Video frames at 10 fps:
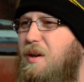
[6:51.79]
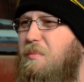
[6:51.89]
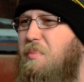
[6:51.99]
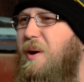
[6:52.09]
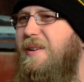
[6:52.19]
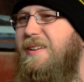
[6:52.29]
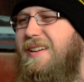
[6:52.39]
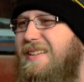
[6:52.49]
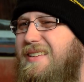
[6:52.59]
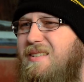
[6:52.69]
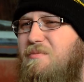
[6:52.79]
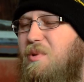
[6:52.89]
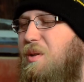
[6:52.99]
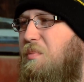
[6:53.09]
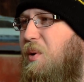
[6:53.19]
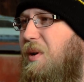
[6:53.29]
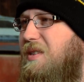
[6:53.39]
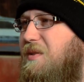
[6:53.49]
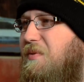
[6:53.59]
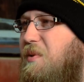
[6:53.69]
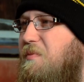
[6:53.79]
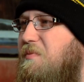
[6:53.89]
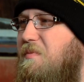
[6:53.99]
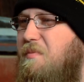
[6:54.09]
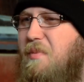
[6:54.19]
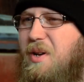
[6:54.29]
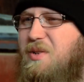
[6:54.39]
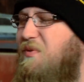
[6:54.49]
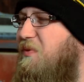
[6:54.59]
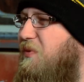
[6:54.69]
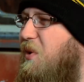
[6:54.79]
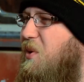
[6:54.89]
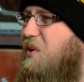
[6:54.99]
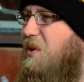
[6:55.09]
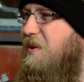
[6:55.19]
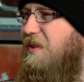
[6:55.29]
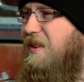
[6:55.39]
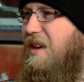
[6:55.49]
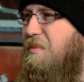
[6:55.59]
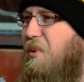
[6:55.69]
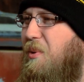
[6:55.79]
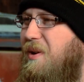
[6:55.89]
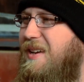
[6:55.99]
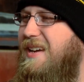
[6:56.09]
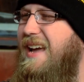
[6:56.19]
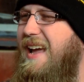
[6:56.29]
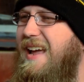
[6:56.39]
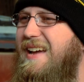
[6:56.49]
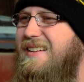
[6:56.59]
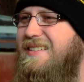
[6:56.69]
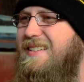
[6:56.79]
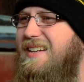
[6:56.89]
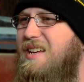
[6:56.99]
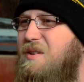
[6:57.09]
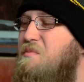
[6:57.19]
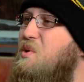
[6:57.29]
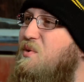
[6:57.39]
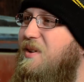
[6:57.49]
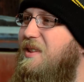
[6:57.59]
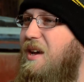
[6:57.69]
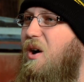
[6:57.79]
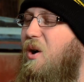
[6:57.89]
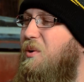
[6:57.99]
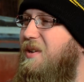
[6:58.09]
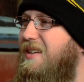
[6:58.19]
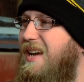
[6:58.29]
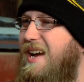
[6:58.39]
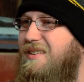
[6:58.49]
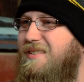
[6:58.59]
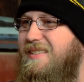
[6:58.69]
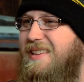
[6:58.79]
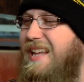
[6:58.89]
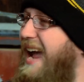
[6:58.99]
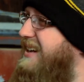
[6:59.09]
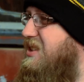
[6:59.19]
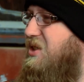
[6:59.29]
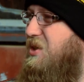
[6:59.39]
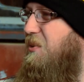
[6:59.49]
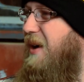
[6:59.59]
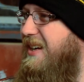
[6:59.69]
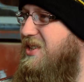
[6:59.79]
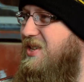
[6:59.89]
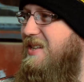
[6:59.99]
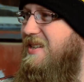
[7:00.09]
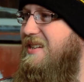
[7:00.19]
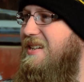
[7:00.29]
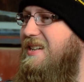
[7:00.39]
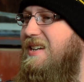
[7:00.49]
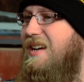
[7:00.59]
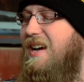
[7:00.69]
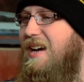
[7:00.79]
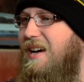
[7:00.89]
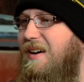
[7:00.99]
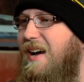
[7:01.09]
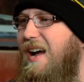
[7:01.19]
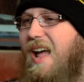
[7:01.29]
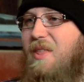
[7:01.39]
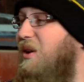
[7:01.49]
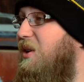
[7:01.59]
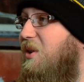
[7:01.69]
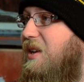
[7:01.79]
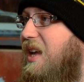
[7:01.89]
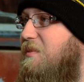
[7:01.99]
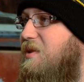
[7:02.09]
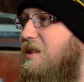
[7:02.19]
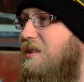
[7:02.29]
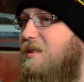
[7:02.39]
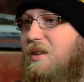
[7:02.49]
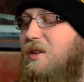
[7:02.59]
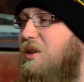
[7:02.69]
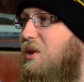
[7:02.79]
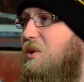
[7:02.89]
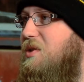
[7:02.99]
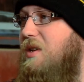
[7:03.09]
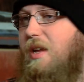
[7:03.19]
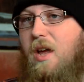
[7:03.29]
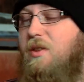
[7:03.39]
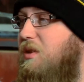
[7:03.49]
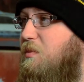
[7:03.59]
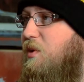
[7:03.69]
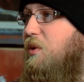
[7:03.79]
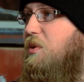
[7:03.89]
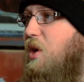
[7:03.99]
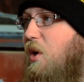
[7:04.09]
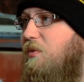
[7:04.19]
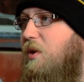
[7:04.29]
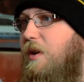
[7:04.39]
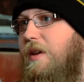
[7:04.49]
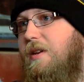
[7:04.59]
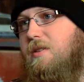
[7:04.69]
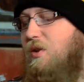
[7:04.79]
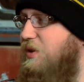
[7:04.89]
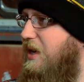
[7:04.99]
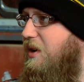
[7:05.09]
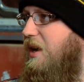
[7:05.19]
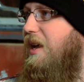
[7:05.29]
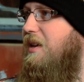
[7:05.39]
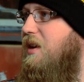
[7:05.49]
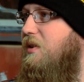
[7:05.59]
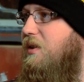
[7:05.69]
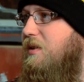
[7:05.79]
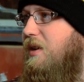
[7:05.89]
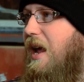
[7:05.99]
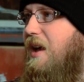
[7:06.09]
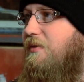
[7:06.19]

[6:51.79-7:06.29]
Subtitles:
But it didn't really progress the film much further than that point. And in a movie that already kind of lacked direction, I thought he came to the conclusion. Like, I thought the movie was over, and then it turns out I had another half